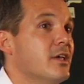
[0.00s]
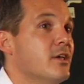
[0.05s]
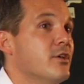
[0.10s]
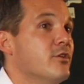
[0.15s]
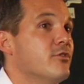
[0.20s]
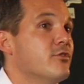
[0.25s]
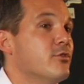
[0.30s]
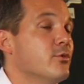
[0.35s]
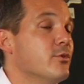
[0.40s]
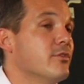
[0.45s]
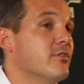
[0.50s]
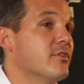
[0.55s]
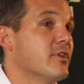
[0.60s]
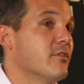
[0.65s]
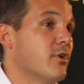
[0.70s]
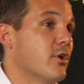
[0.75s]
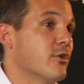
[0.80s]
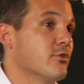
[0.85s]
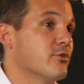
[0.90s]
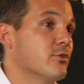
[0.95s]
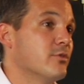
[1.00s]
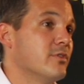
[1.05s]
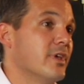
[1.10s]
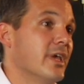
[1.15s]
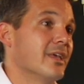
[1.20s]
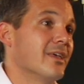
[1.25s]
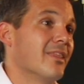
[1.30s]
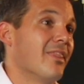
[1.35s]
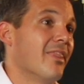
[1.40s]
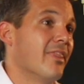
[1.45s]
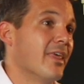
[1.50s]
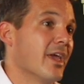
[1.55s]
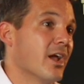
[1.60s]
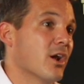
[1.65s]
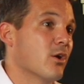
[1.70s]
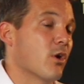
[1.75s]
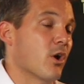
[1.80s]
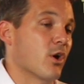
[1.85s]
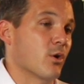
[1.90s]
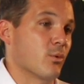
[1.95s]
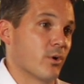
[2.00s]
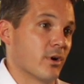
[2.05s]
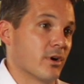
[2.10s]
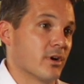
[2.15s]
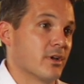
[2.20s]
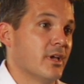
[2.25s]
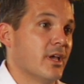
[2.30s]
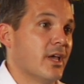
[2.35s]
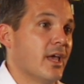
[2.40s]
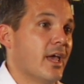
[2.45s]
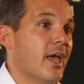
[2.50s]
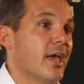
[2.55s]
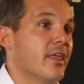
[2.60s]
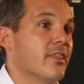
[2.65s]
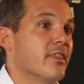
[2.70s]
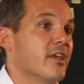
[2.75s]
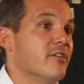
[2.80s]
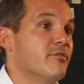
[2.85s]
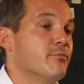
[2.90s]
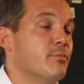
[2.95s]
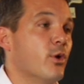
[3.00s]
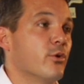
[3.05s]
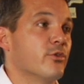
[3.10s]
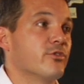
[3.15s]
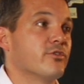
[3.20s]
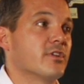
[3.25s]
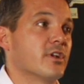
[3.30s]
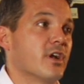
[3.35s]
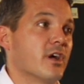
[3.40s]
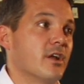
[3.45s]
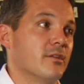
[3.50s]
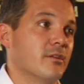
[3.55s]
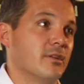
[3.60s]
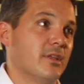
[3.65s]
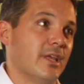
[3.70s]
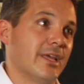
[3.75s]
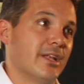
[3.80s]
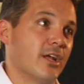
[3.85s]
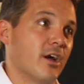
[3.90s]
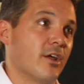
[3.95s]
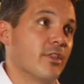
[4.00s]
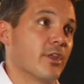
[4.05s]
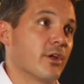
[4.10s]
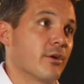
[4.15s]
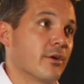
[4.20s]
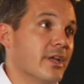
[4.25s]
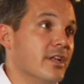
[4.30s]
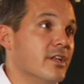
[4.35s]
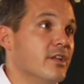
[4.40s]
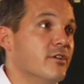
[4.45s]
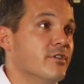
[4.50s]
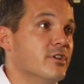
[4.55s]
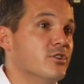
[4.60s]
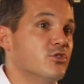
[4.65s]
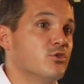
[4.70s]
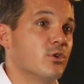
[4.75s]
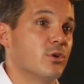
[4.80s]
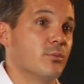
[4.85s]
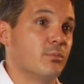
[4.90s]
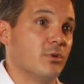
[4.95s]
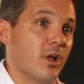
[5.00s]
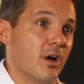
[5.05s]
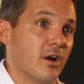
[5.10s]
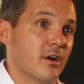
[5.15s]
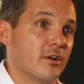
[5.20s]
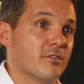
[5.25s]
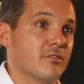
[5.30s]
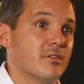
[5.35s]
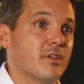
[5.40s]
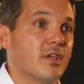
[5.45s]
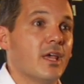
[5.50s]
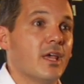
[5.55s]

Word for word: Students have also taken their artwork and they've posted on, it on their individual blogs